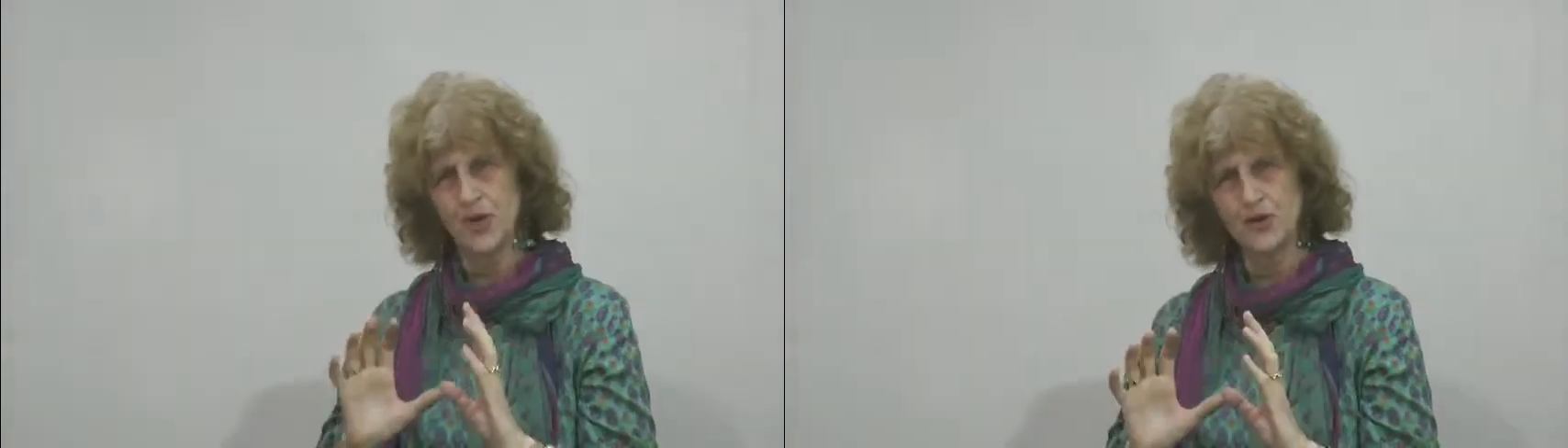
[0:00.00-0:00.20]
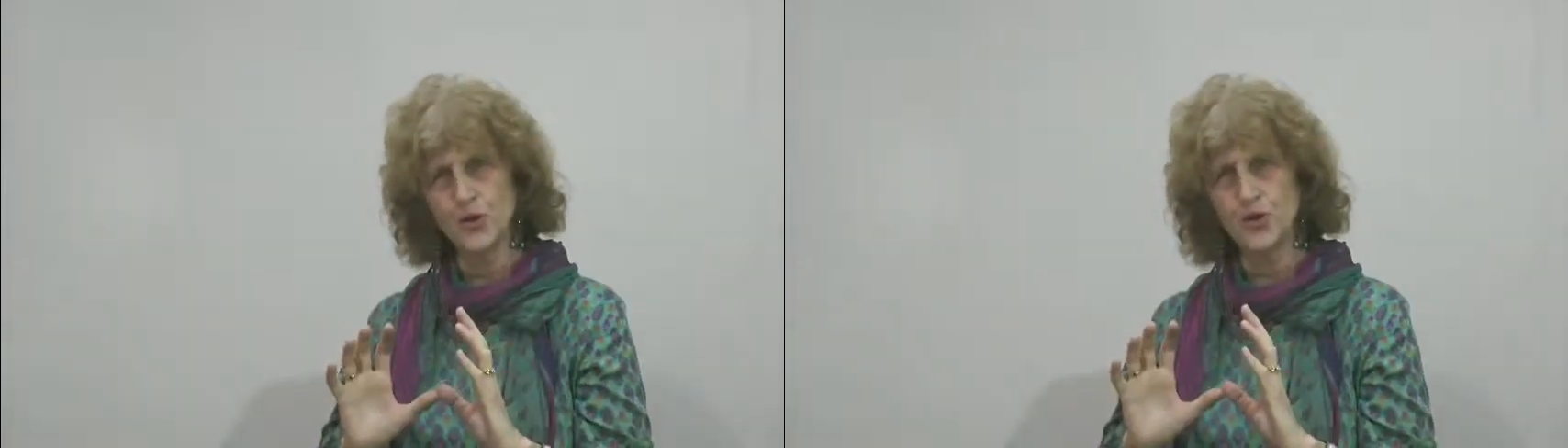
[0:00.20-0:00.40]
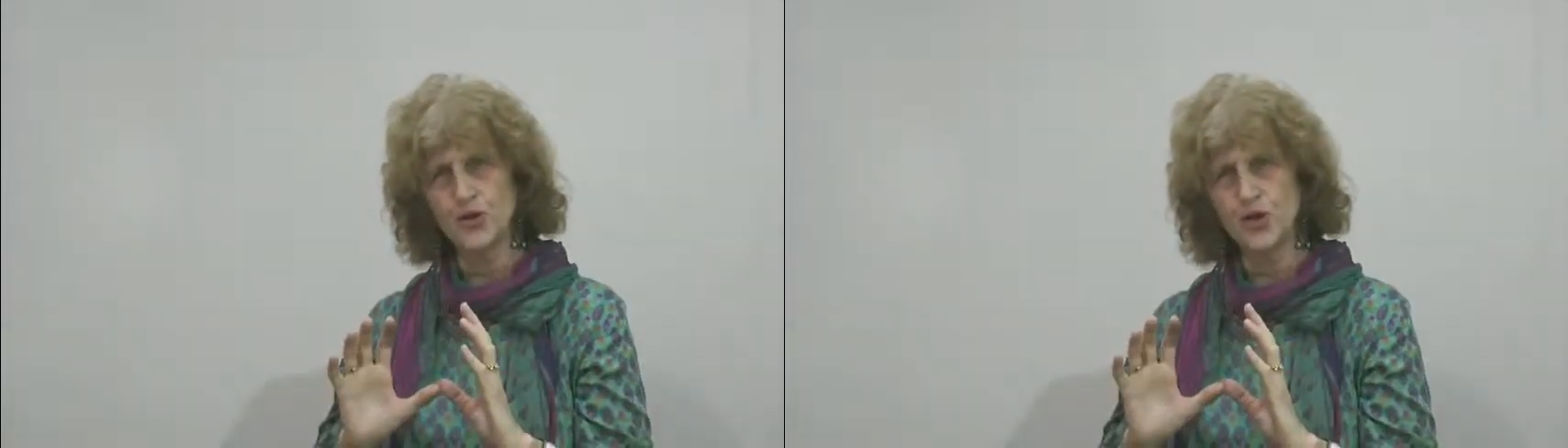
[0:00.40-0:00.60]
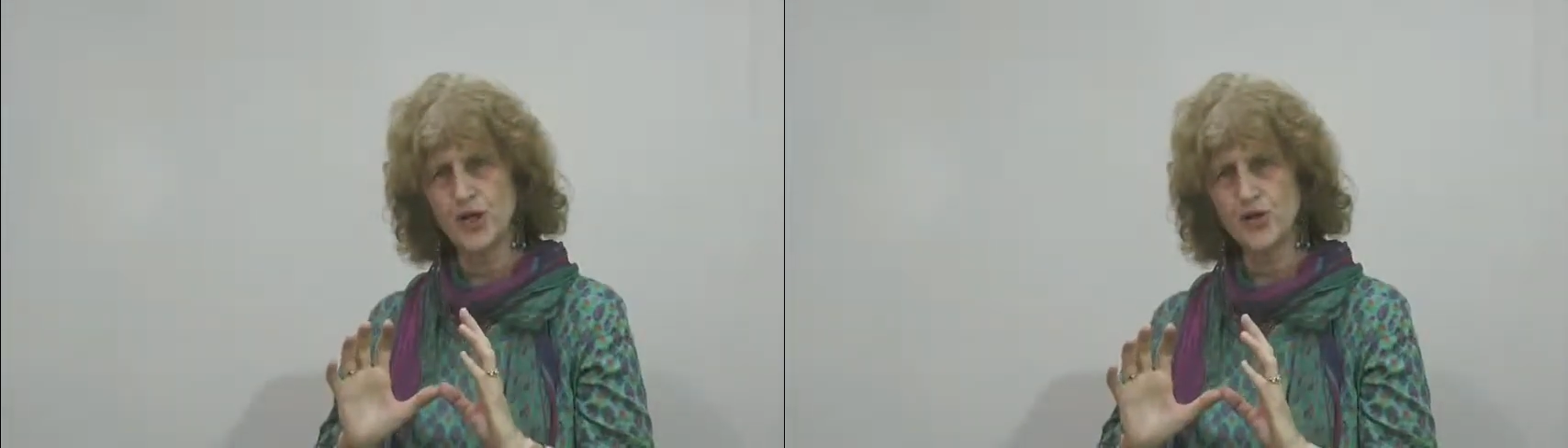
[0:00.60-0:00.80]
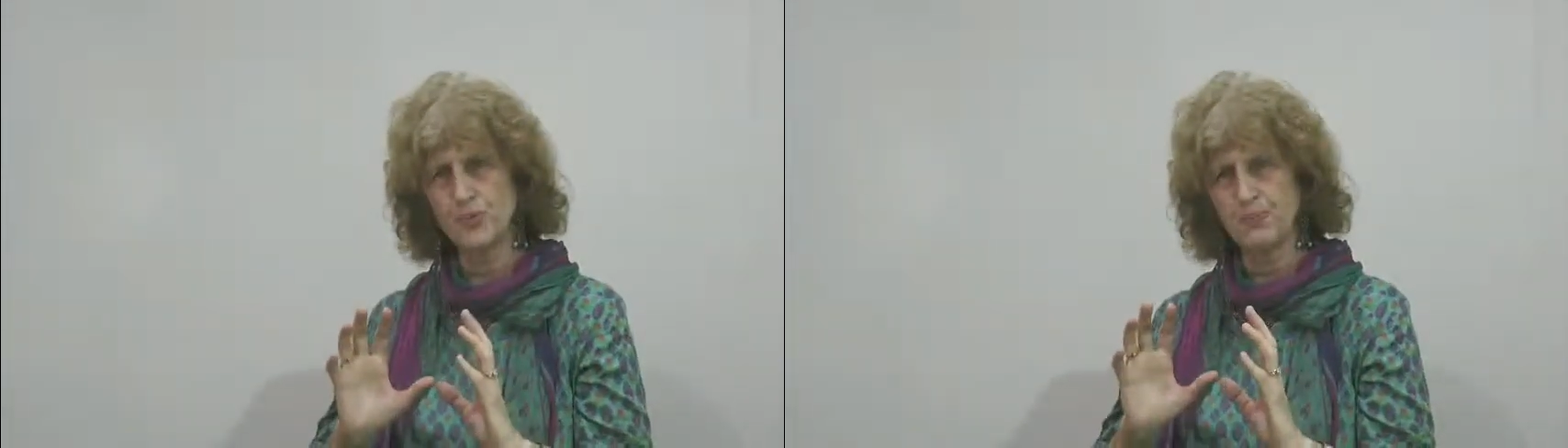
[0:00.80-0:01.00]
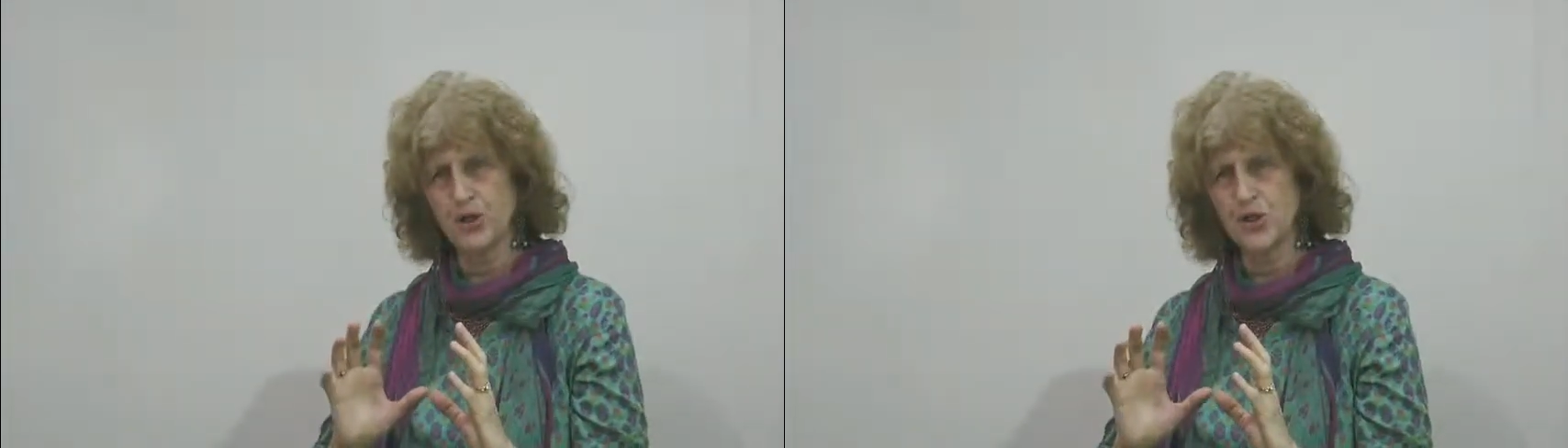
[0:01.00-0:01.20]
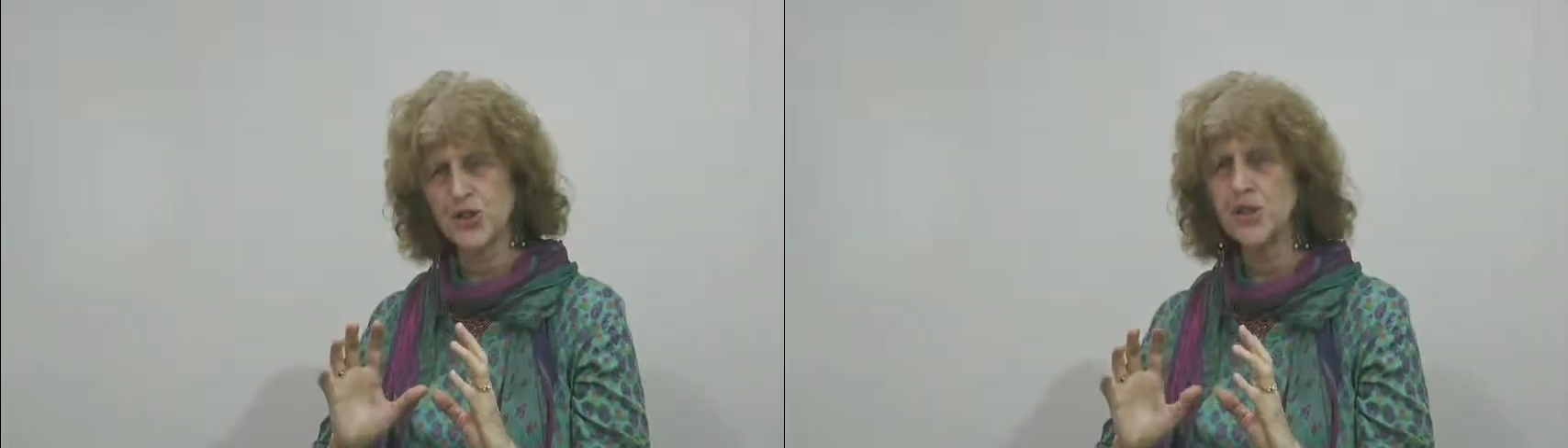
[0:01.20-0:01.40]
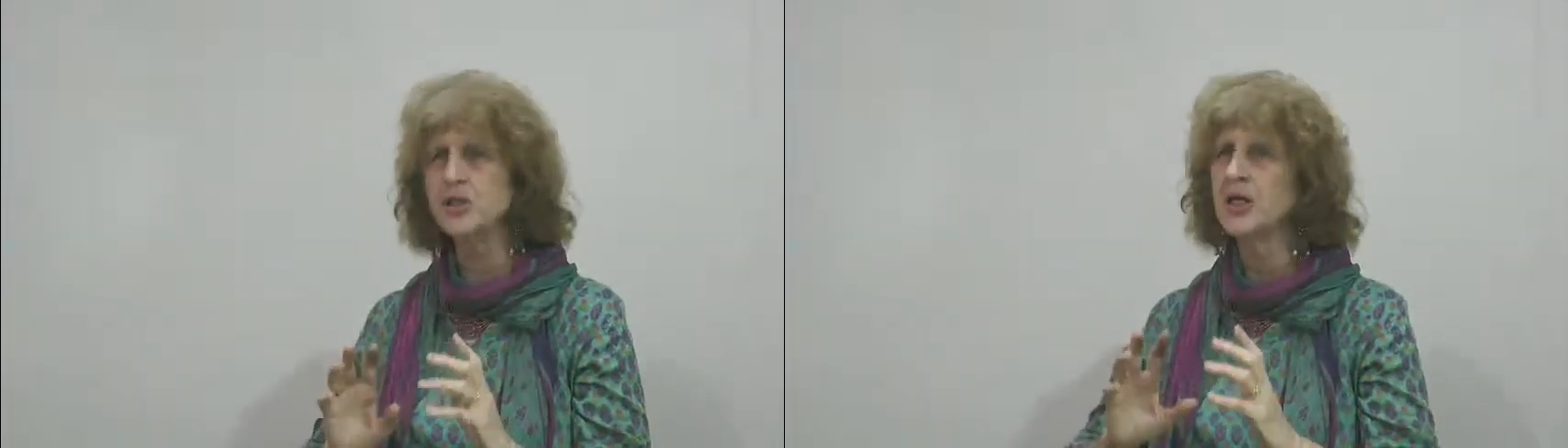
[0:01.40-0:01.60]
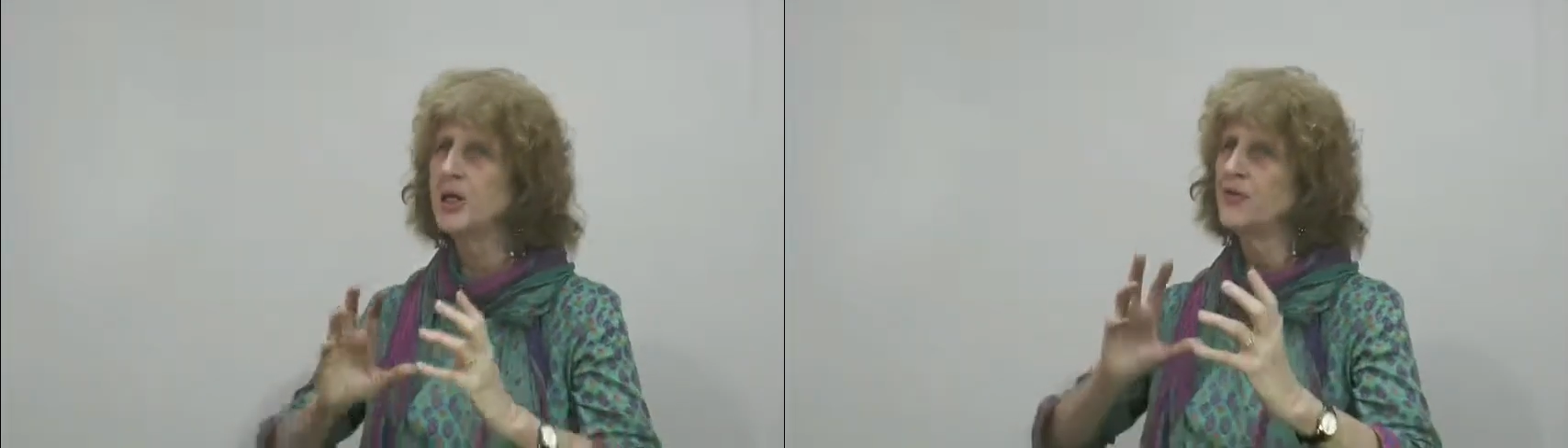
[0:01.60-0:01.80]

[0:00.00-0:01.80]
You're trying to posit